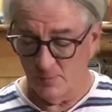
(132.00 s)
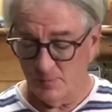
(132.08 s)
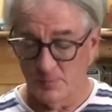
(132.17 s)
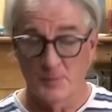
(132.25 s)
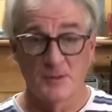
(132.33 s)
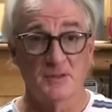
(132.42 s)

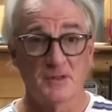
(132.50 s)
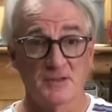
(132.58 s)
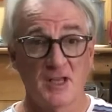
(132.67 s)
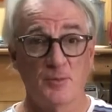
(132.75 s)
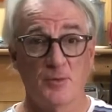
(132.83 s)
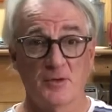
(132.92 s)
But the
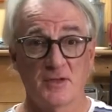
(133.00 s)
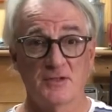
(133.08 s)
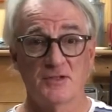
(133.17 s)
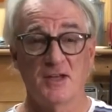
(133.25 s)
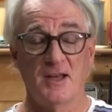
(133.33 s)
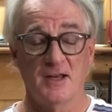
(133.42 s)
skateboard has
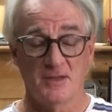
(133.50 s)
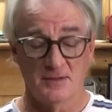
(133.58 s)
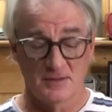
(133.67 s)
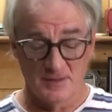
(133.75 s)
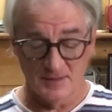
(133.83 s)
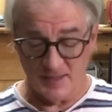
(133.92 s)
changed.
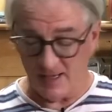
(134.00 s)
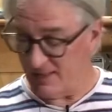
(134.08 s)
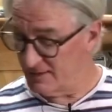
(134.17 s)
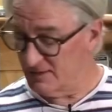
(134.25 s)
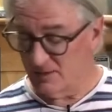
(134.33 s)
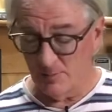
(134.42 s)
It's
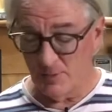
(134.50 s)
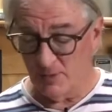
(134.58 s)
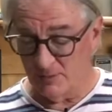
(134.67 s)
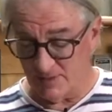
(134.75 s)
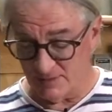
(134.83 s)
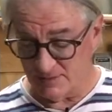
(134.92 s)
added
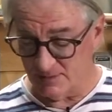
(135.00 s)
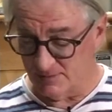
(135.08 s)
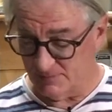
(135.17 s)
components.